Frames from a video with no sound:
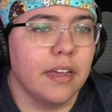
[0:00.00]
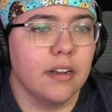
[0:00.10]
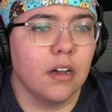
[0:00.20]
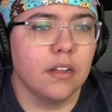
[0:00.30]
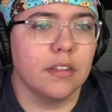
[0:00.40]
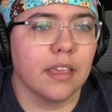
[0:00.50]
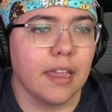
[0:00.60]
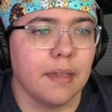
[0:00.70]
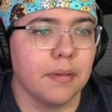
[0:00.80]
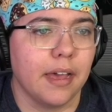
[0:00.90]
on the
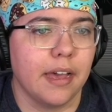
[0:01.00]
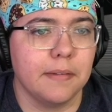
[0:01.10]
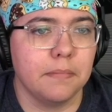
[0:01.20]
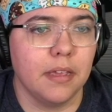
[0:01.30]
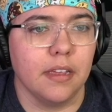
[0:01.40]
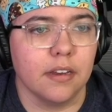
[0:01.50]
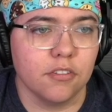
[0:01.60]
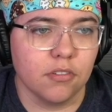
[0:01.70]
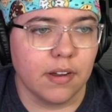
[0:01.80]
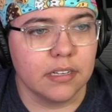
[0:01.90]
gamepad being
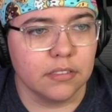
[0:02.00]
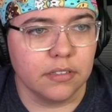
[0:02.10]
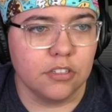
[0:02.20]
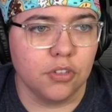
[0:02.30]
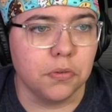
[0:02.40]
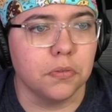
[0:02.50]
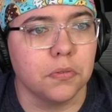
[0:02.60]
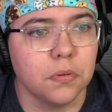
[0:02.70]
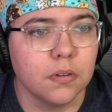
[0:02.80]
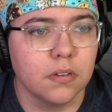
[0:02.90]
directly
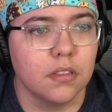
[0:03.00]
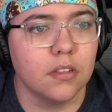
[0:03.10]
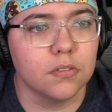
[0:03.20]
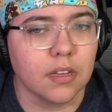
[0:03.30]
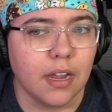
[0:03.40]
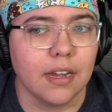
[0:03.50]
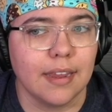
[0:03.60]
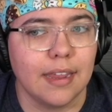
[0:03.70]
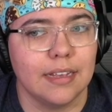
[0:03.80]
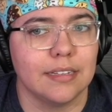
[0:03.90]
to those kind
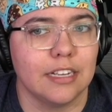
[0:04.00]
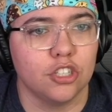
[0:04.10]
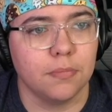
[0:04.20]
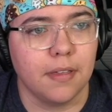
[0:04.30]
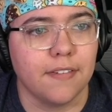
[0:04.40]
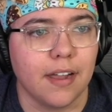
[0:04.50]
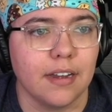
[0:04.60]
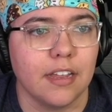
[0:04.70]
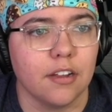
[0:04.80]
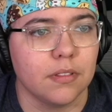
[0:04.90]
keys, that should be fine
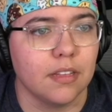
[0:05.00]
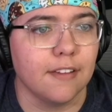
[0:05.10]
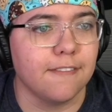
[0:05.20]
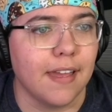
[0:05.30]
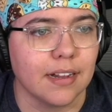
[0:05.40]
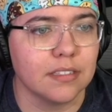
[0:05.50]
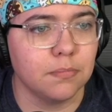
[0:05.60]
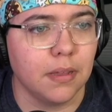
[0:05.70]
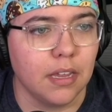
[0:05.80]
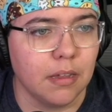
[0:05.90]
here with the effects,
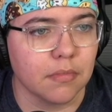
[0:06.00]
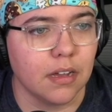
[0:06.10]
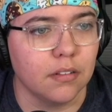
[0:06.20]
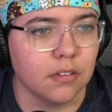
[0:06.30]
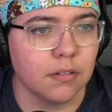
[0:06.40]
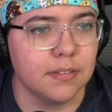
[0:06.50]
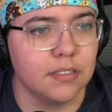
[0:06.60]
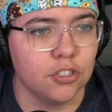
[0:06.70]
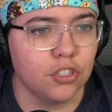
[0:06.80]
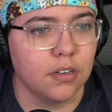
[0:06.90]
beam, color,
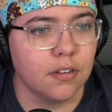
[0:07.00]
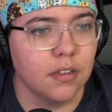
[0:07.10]
position.